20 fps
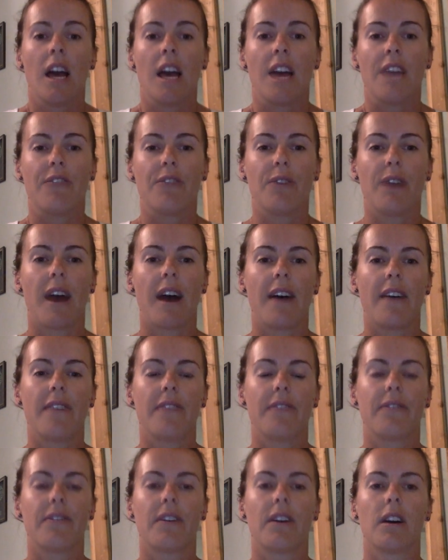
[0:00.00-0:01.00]
if you
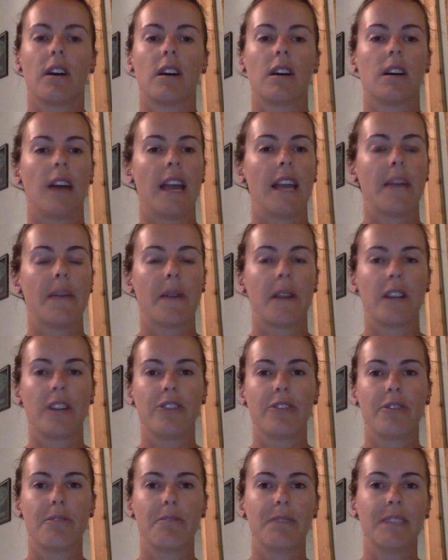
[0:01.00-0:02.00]
have anyone in
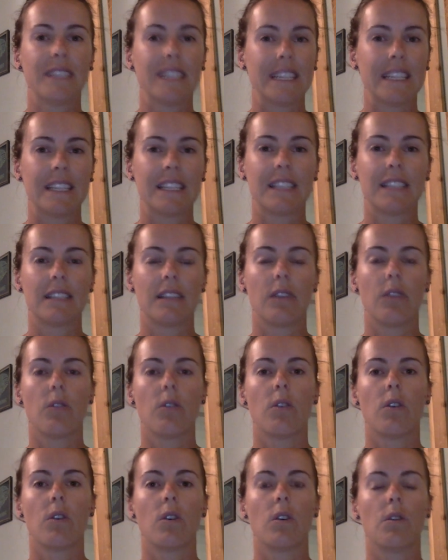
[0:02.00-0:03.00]
your business
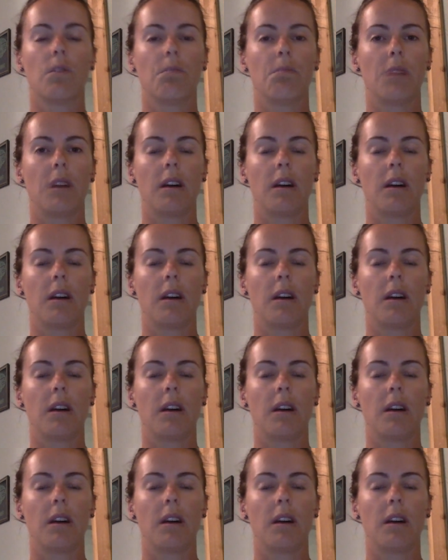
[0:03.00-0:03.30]
or